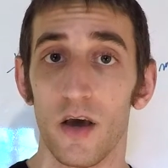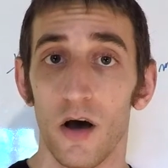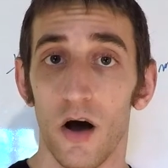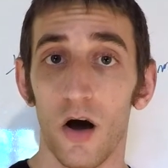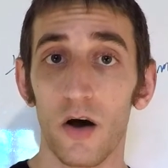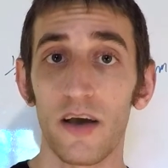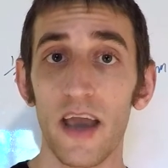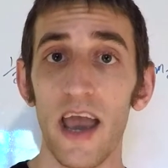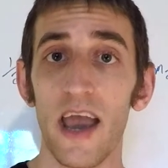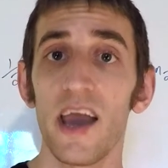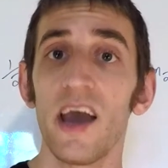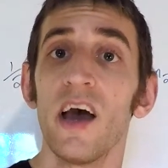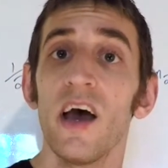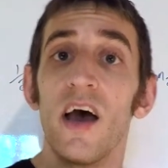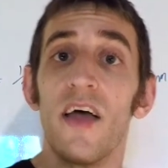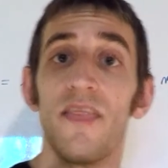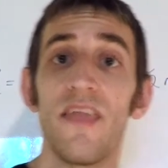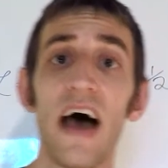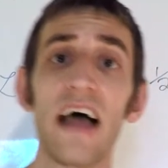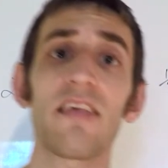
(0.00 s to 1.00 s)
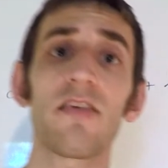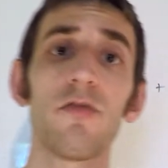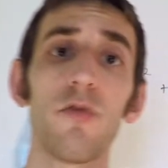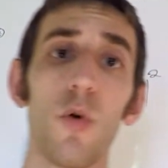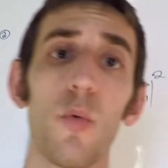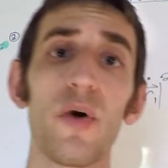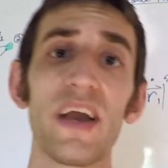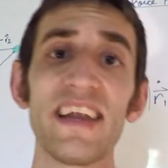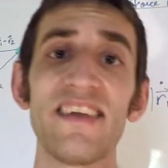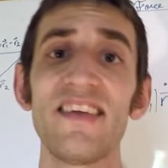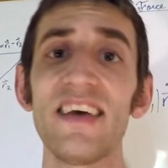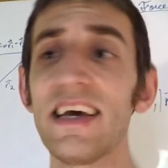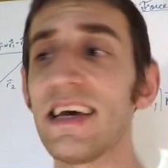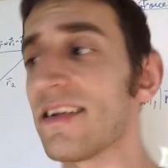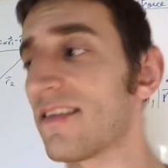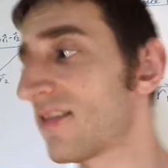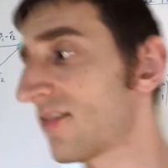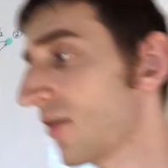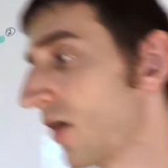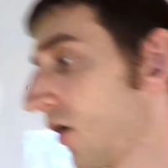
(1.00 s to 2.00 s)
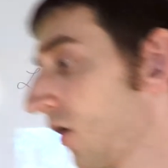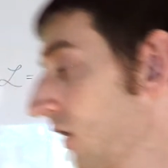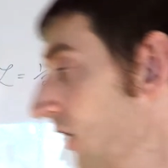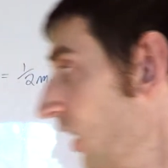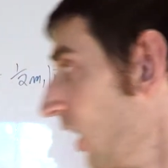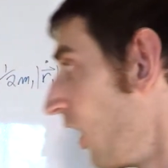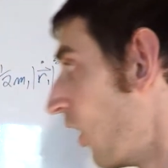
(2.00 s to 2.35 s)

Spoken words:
Okay? That's what we did. So